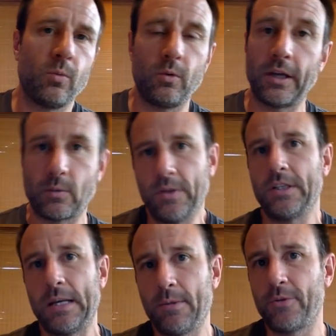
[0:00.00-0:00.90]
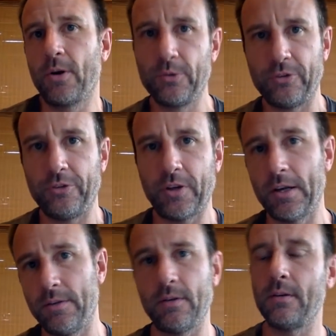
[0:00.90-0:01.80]
like when Game of Thrones is
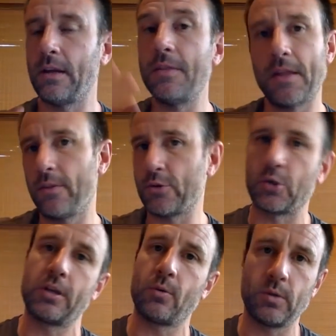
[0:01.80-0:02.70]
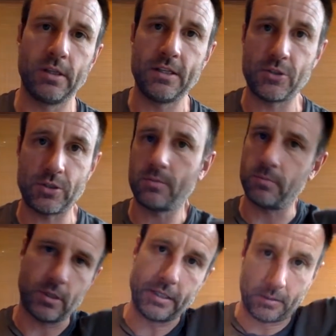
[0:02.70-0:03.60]
done, and then those will get released
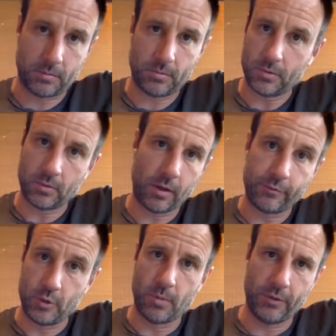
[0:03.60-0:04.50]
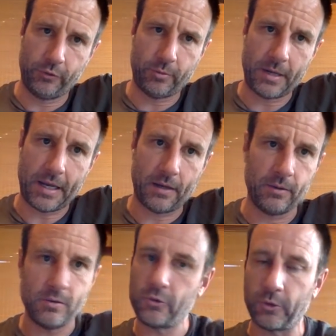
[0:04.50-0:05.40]
like a few months from
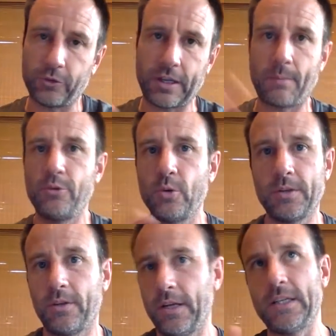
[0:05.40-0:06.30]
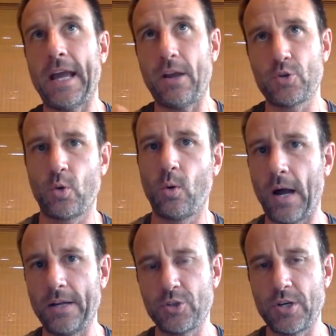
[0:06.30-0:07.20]
now. So it's like I'm doing the like casual
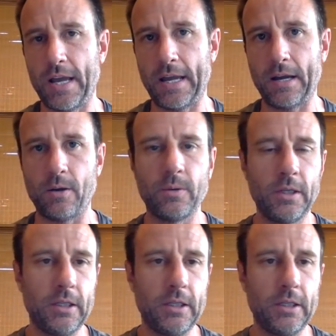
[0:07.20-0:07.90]
watch now,